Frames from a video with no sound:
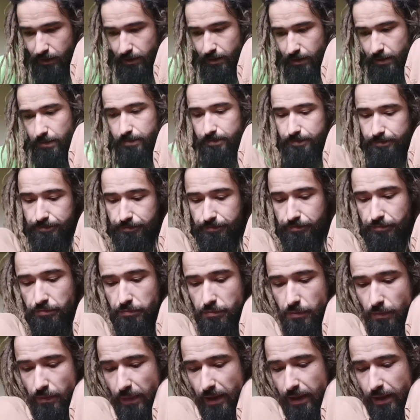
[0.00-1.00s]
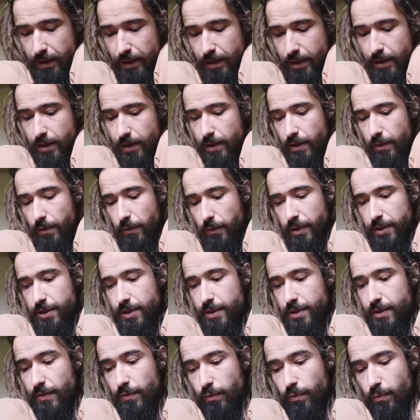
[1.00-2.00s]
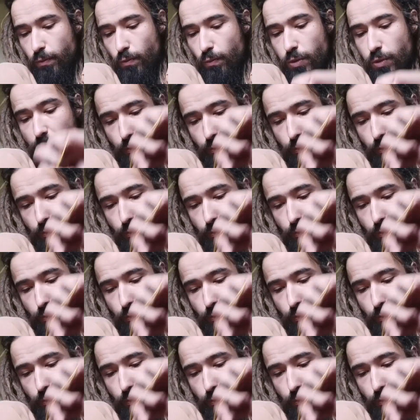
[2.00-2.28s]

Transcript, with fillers: which is what we've got already.